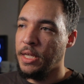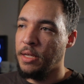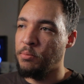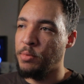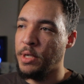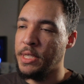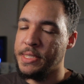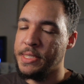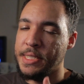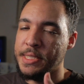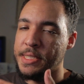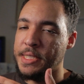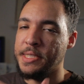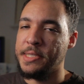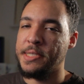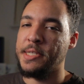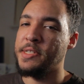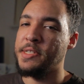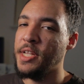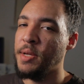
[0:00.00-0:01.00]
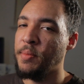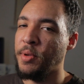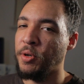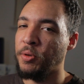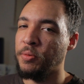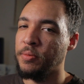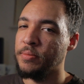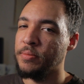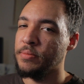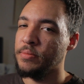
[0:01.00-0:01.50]
But since this is a
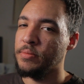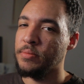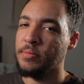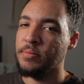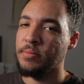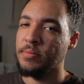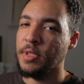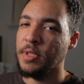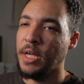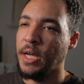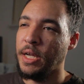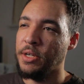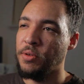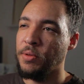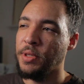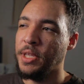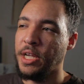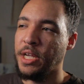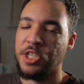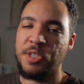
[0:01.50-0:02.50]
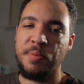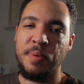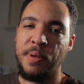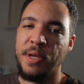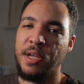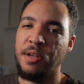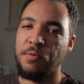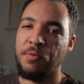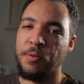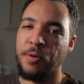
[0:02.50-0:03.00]
demo, I don't think I should be
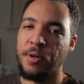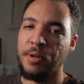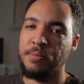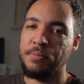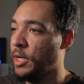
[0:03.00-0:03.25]
paying for it.